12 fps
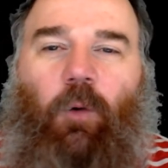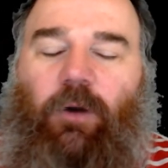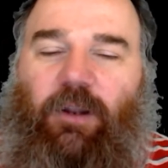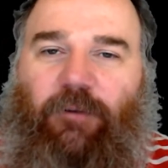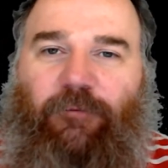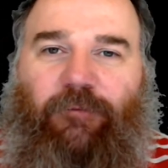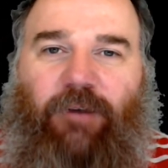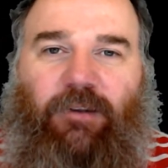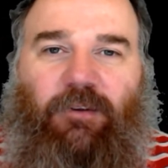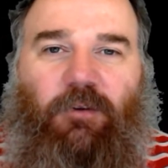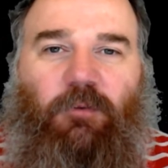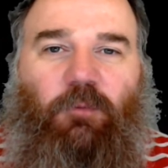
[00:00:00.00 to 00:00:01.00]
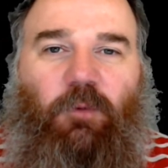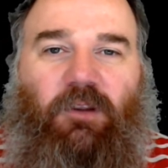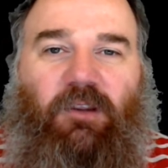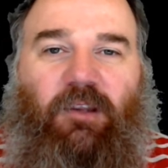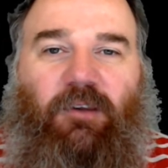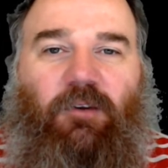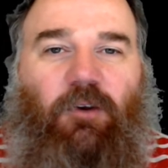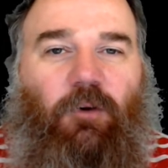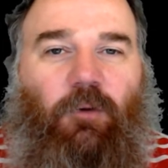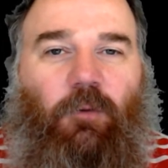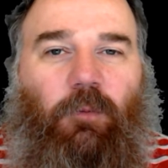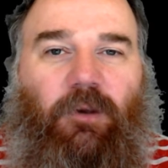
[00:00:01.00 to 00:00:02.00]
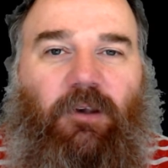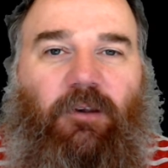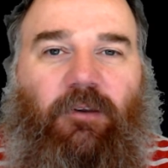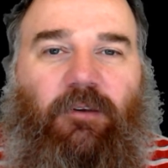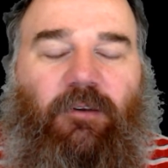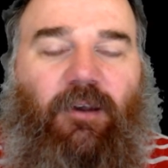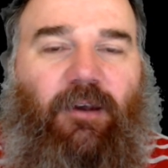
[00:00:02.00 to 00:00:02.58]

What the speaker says: already infected with this goo because